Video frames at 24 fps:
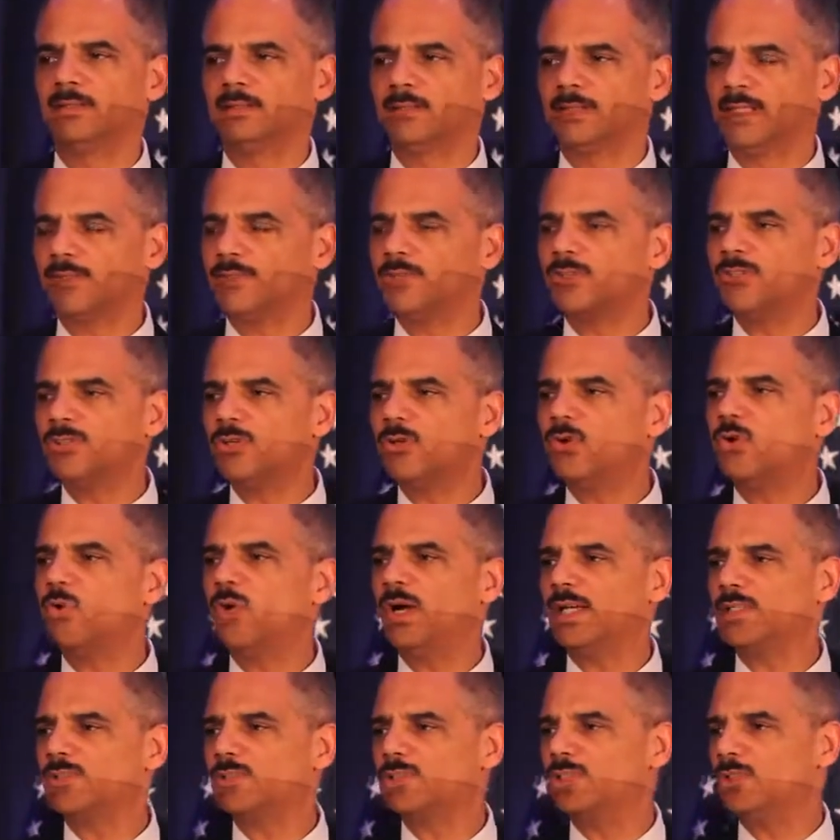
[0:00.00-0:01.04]
There is no
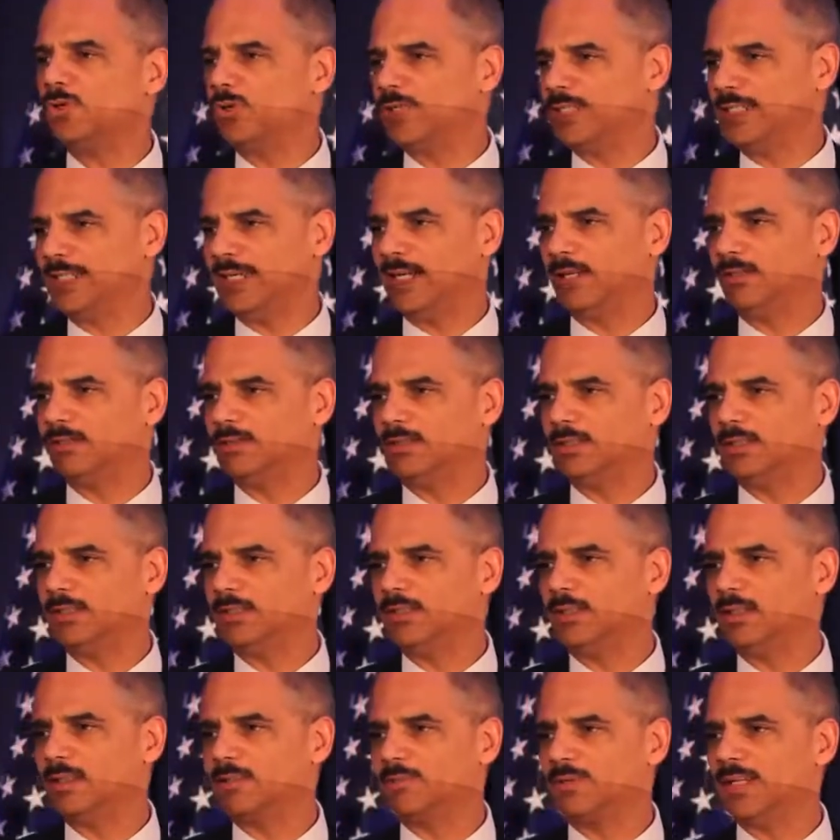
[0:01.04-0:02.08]
question or doubt that
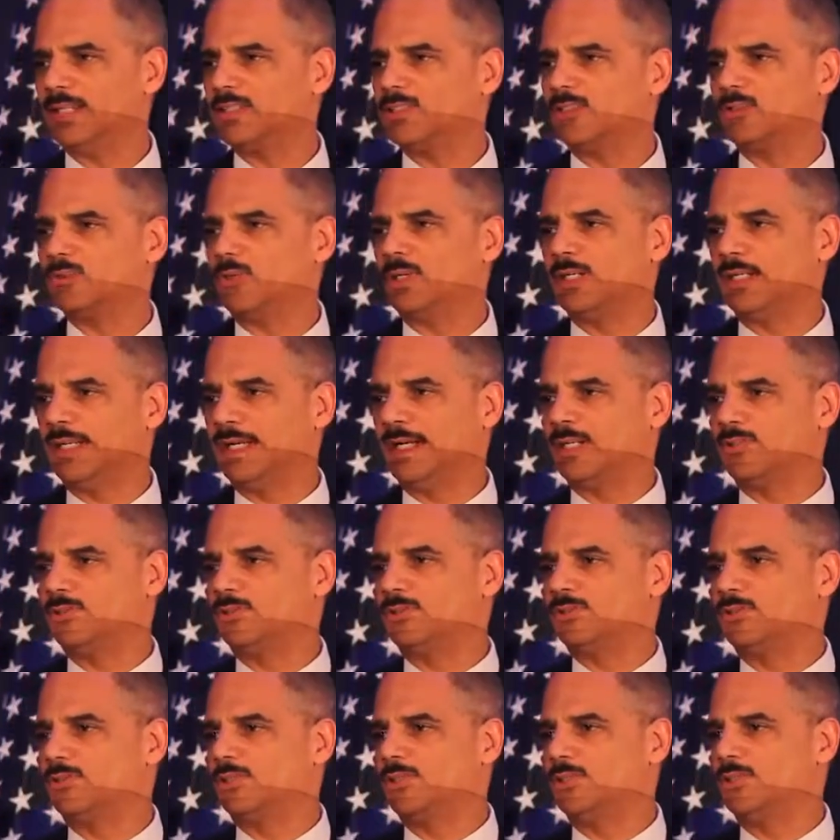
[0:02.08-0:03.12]
threats to our
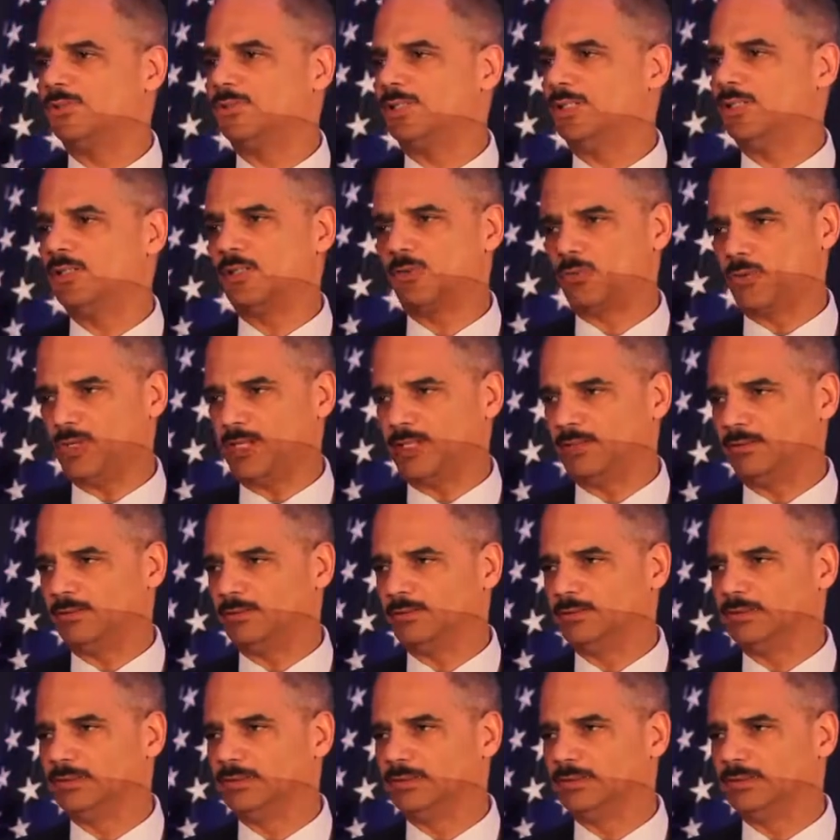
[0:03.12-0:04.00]
national security are real.